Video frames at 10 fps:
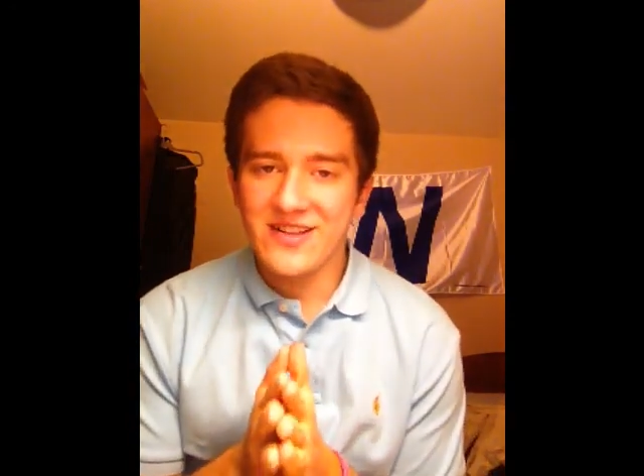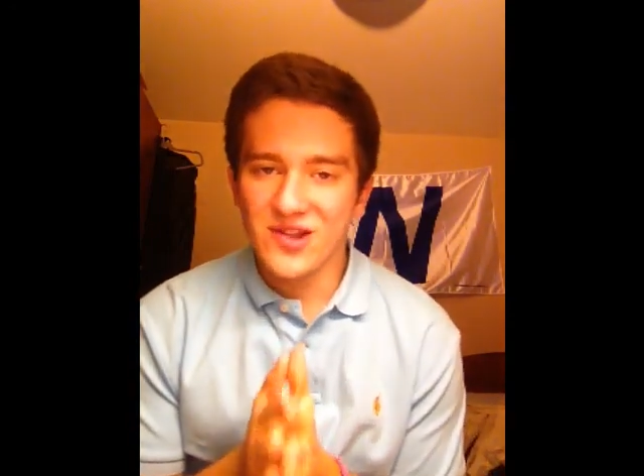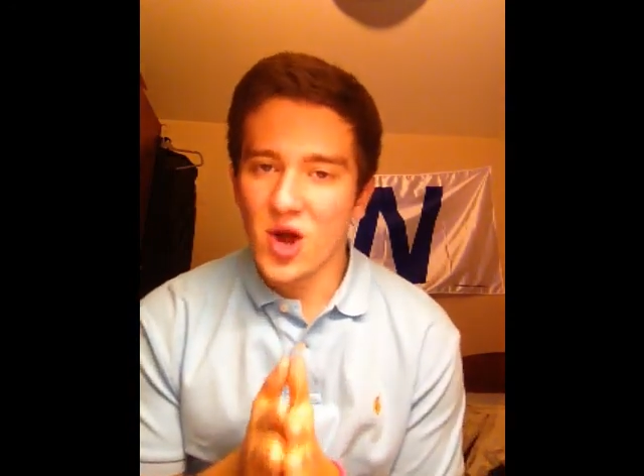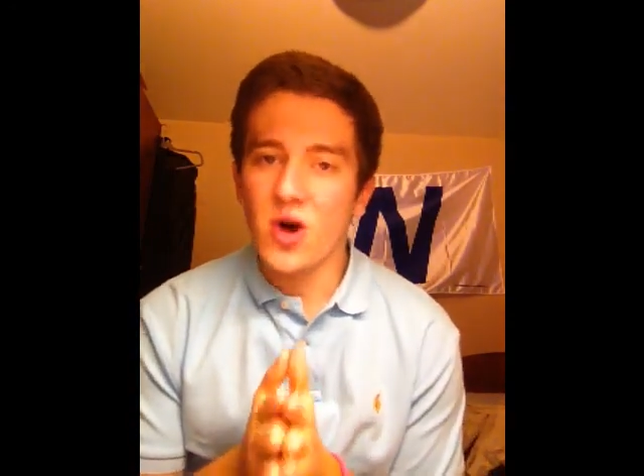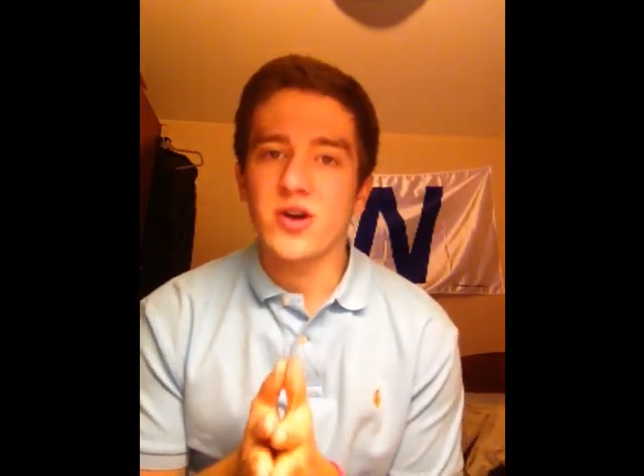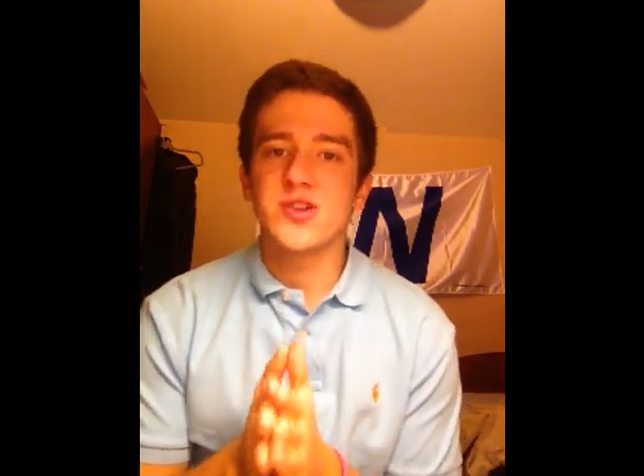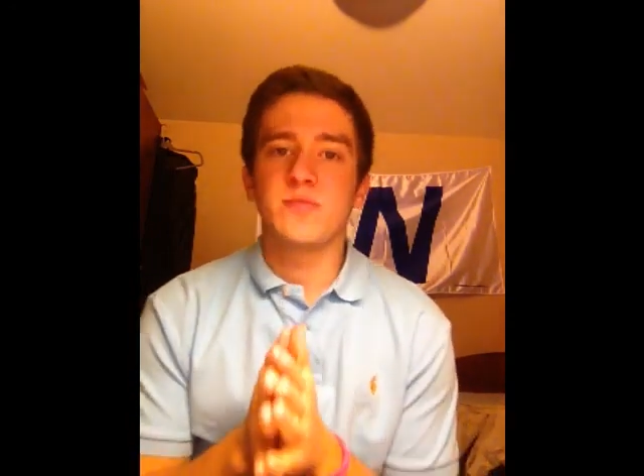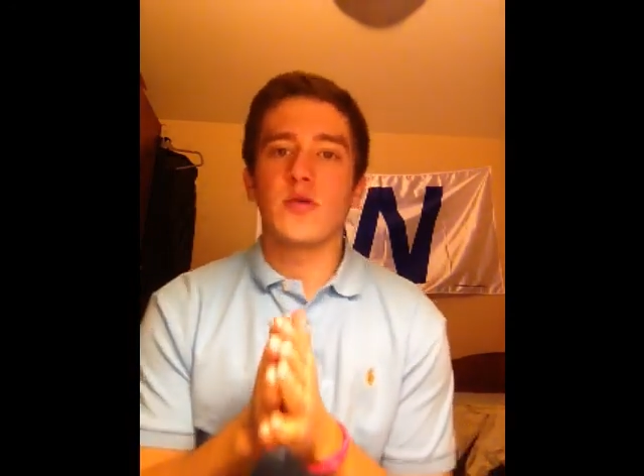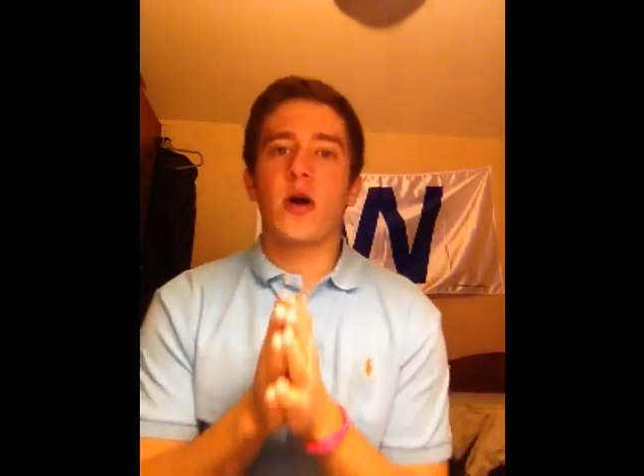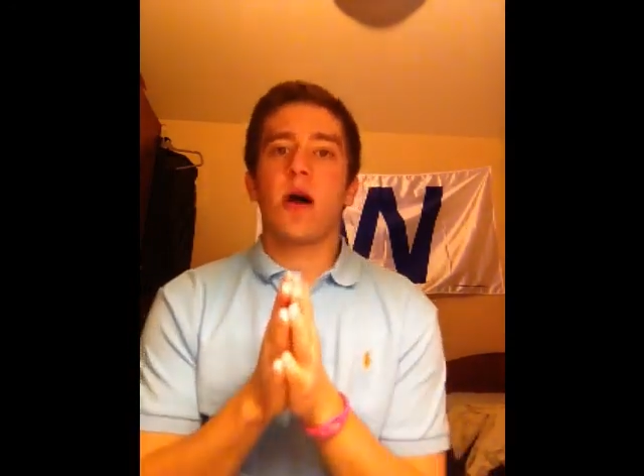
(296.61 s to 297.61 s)
large
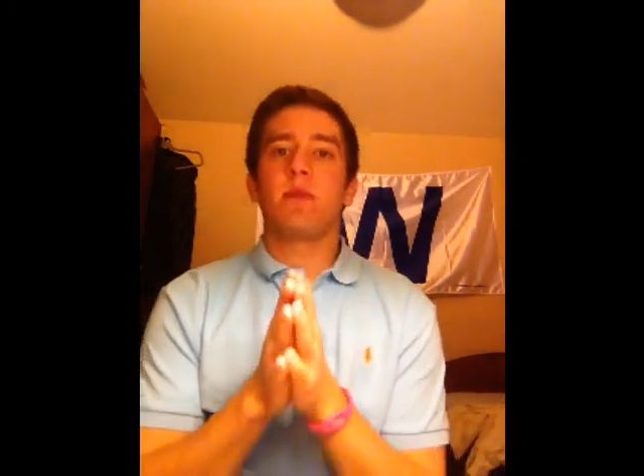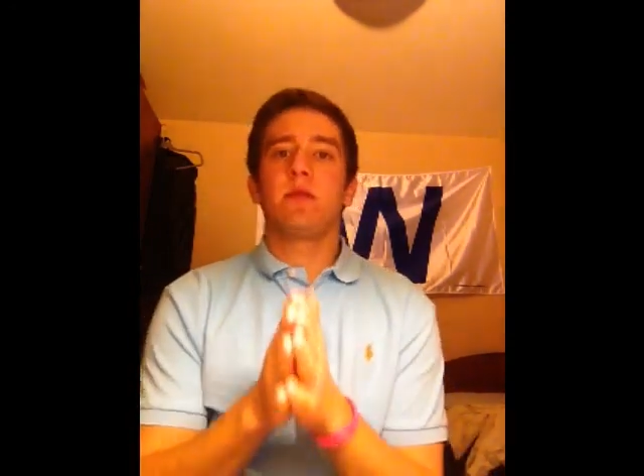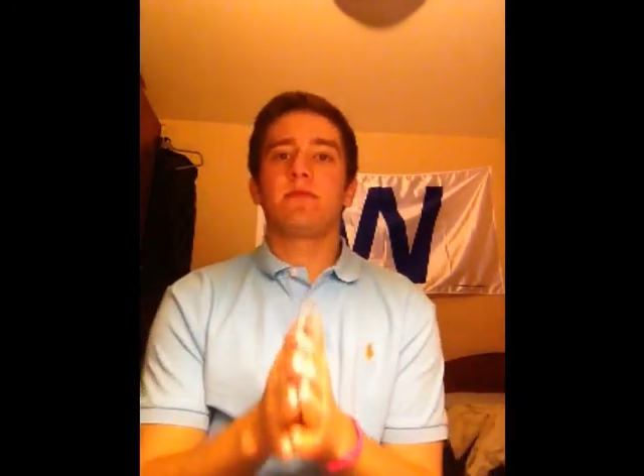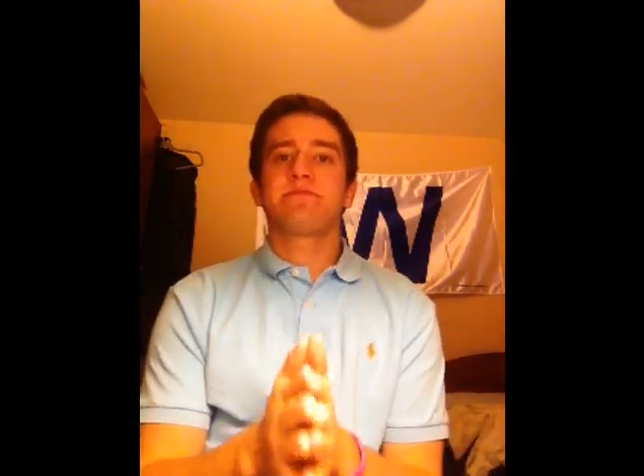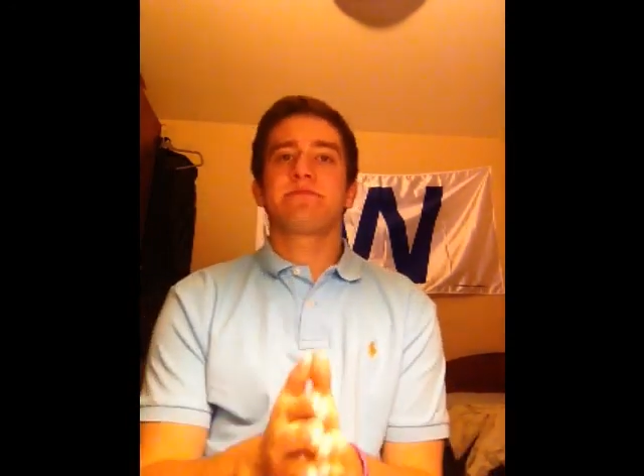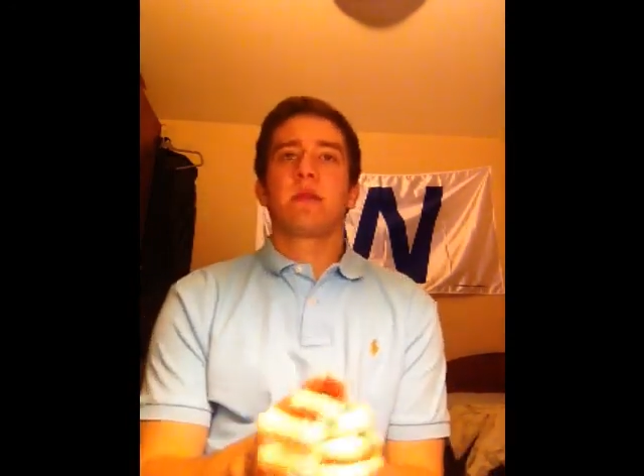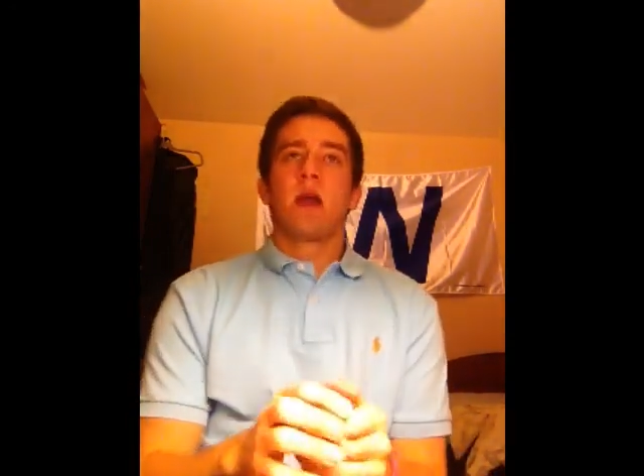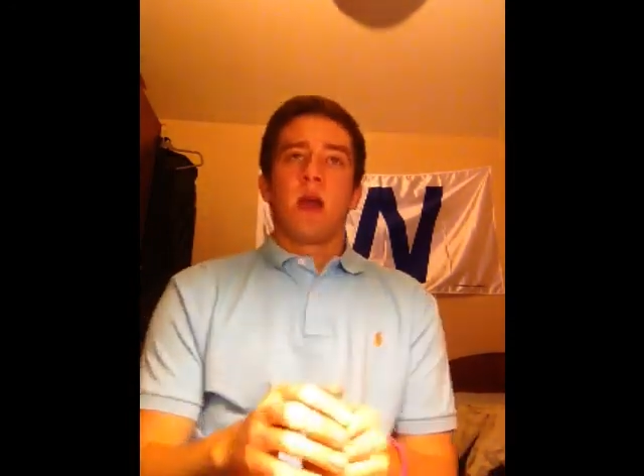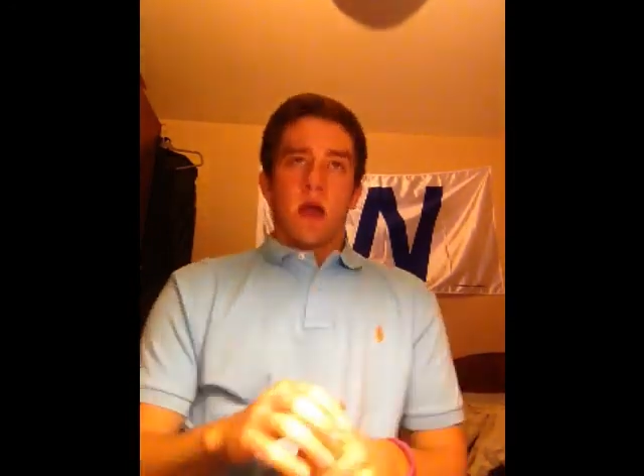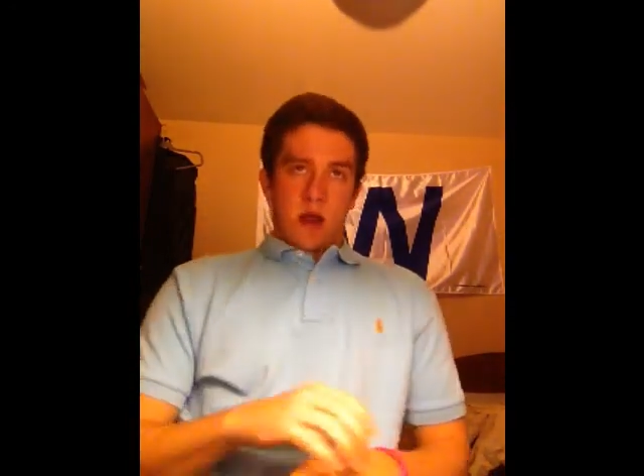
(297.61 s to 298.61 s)
problem.
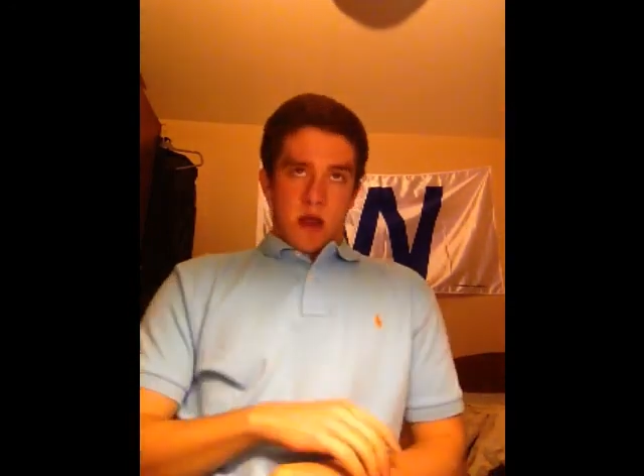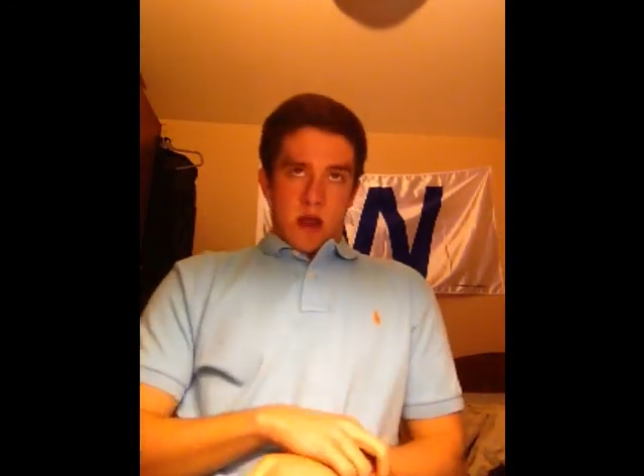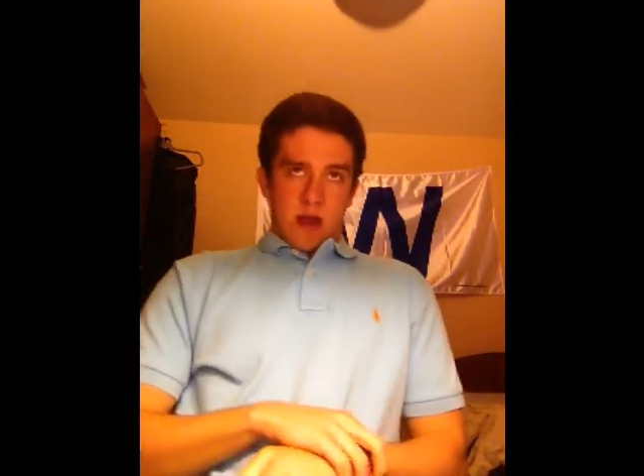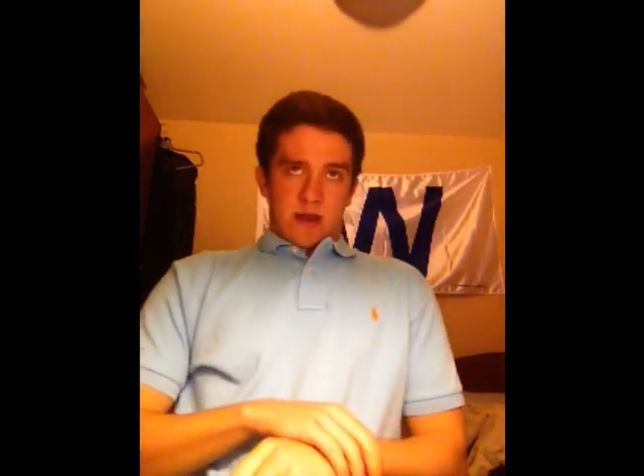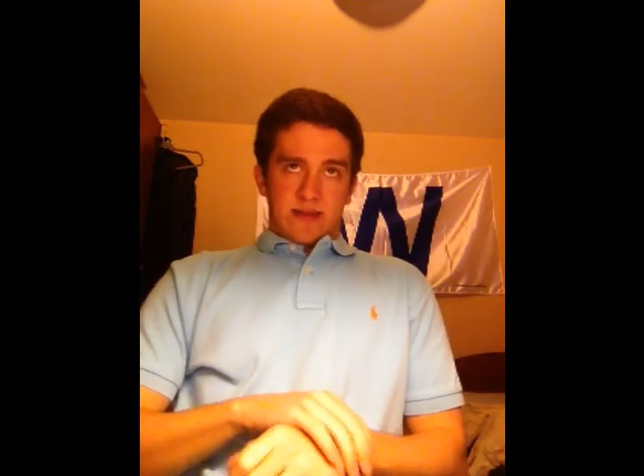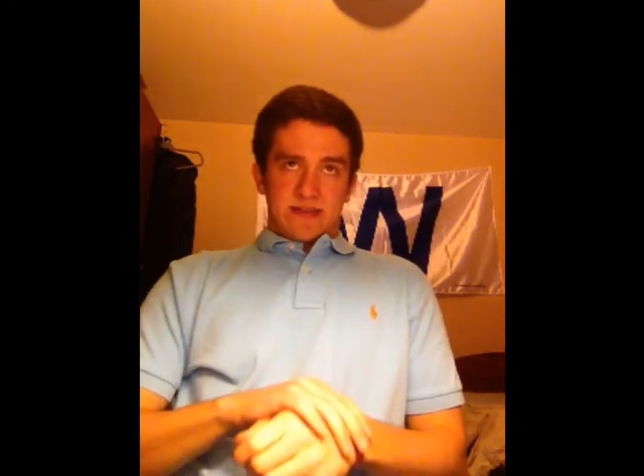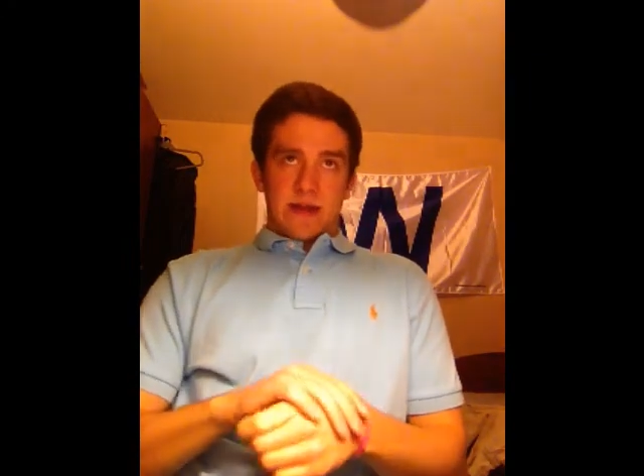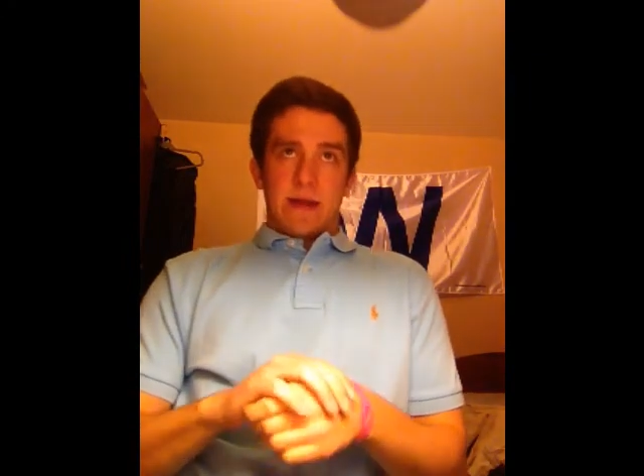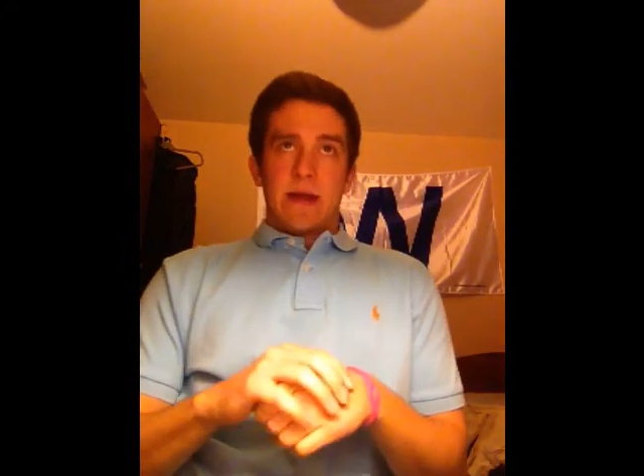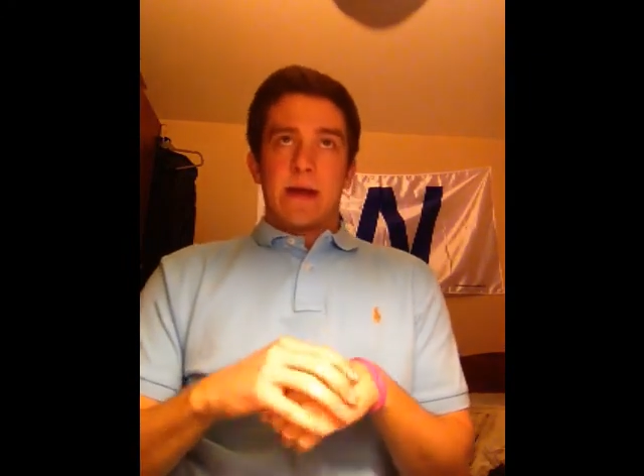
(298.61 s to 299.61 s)
You
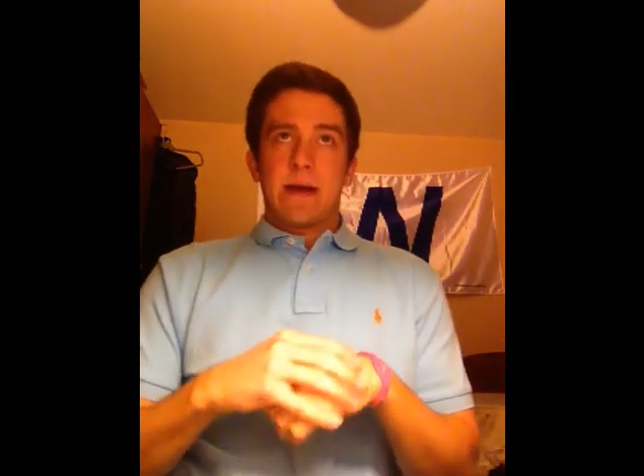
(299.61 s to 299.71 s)
see,